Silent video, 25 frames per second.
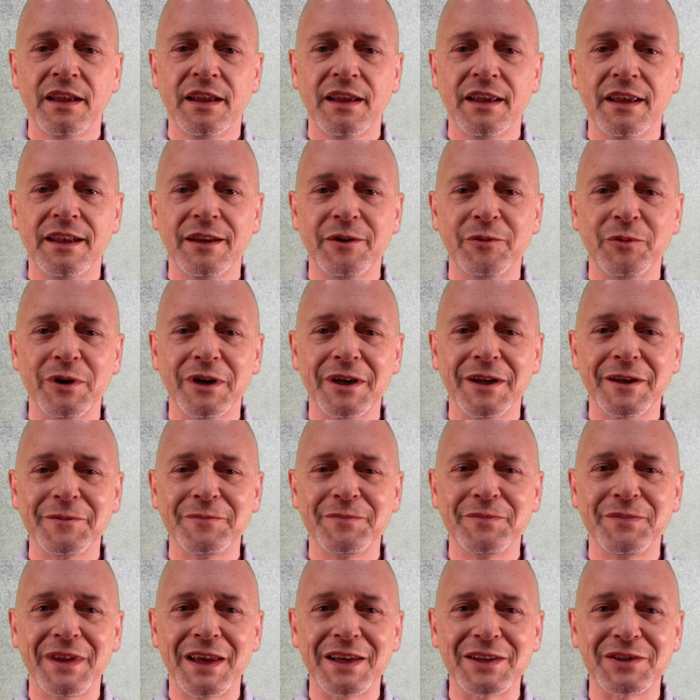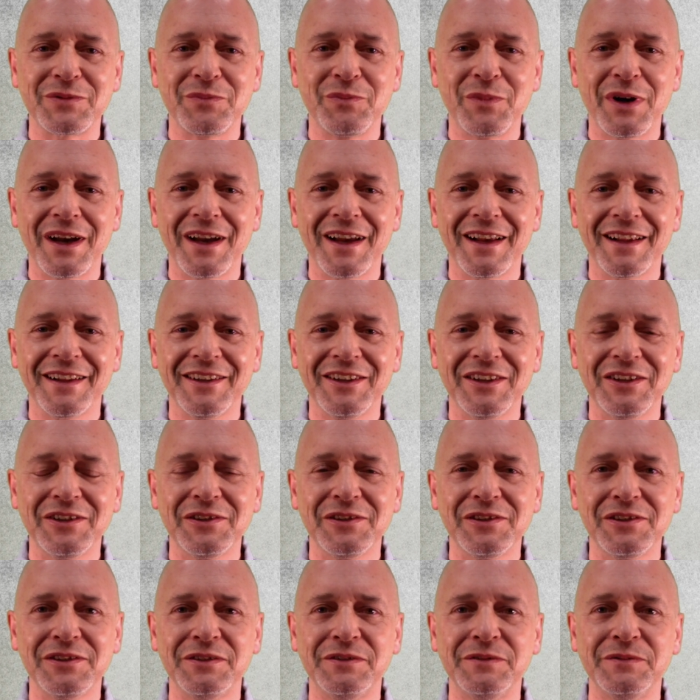Anyway, that's my
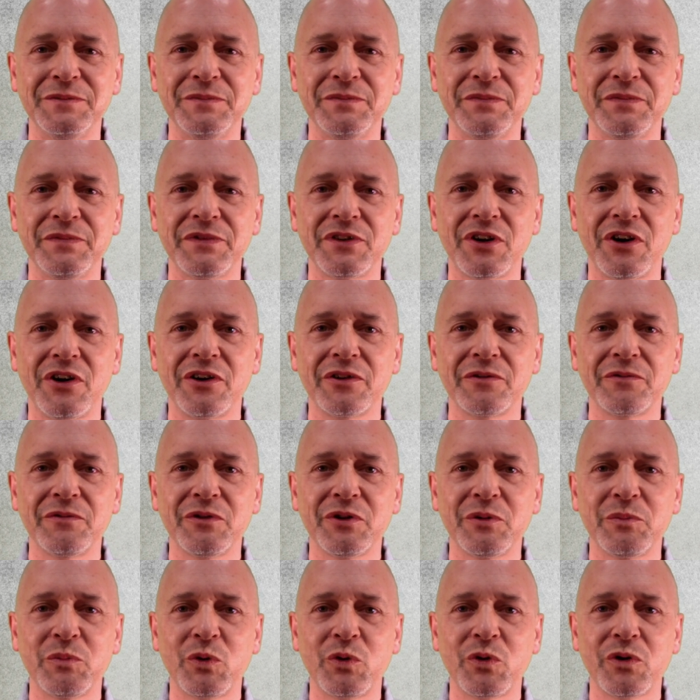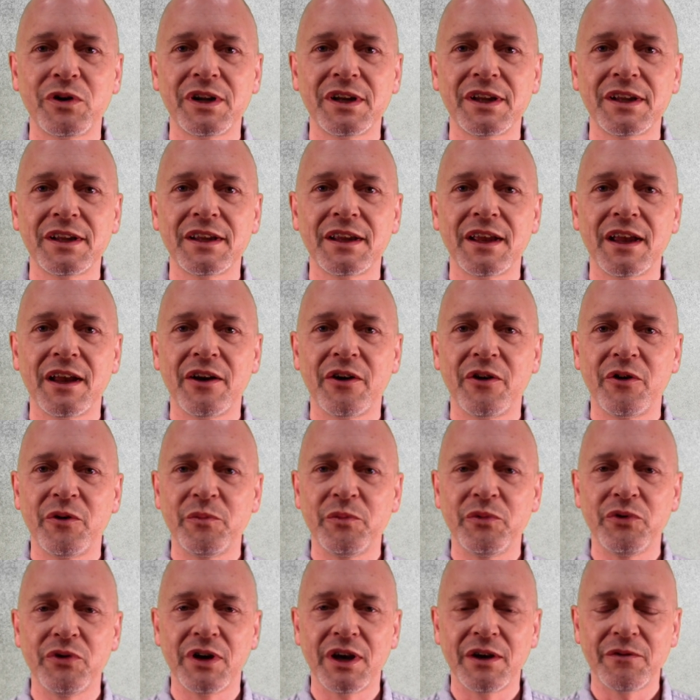little talk for the morning. I
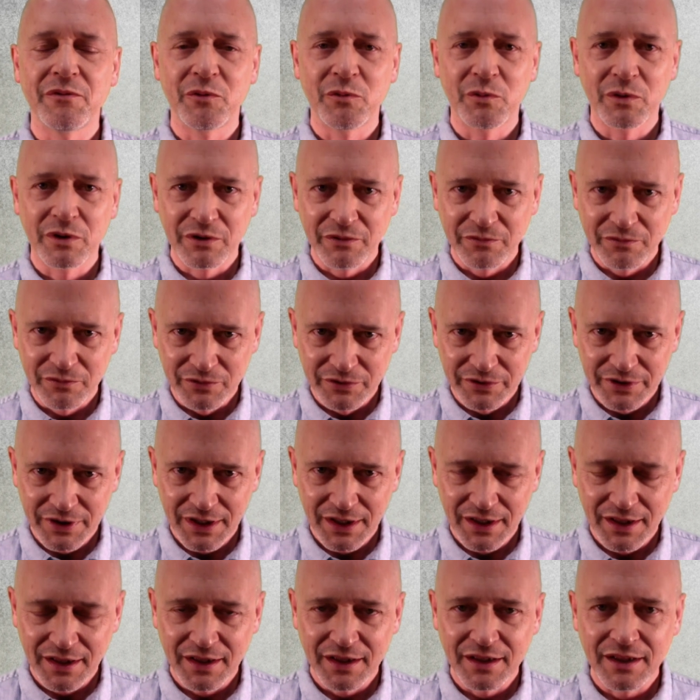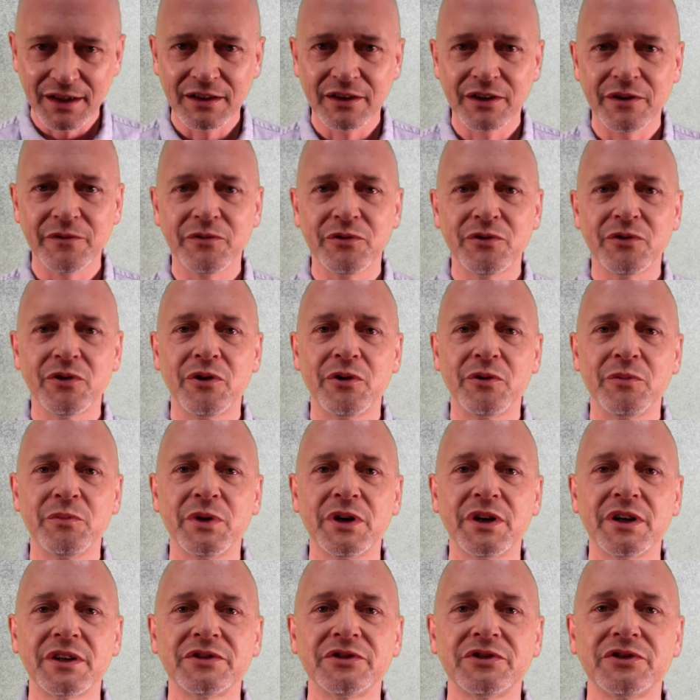hope you have a wonderful day. I love you all
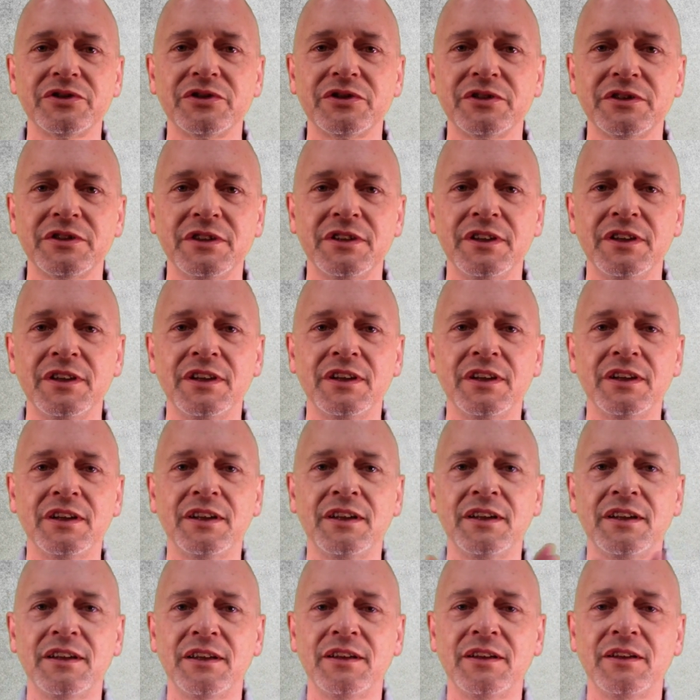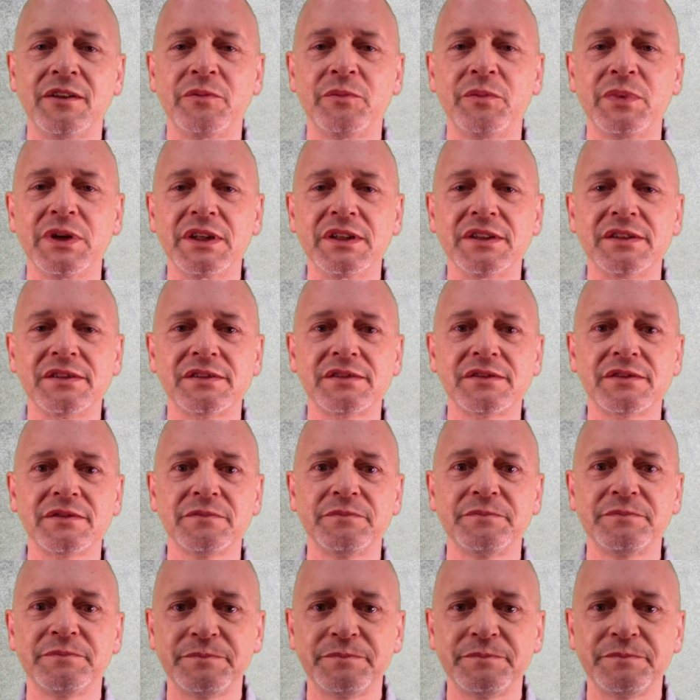much. Peace.